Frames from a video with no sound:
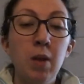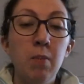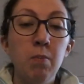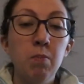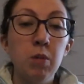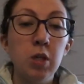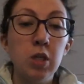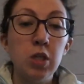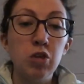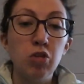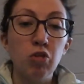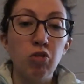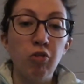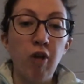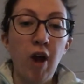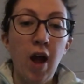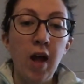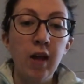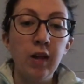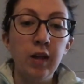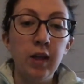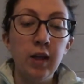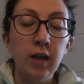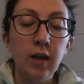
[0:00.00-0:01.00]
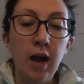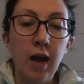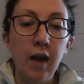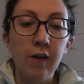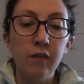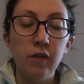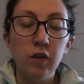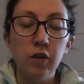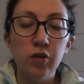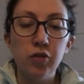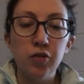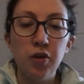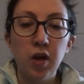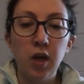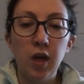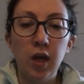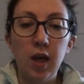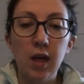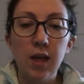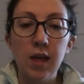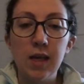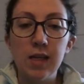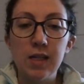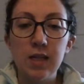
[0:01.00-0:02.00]
Mr. Rallen, after
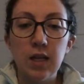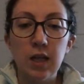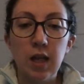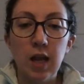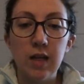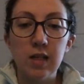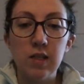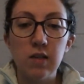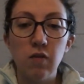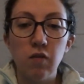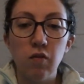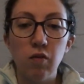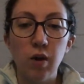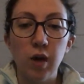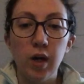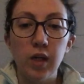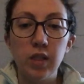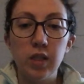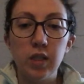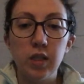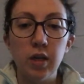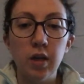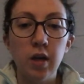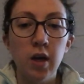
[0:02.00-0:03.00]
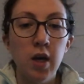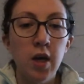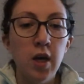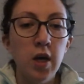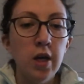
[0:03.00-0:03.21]
drinking his glass of water,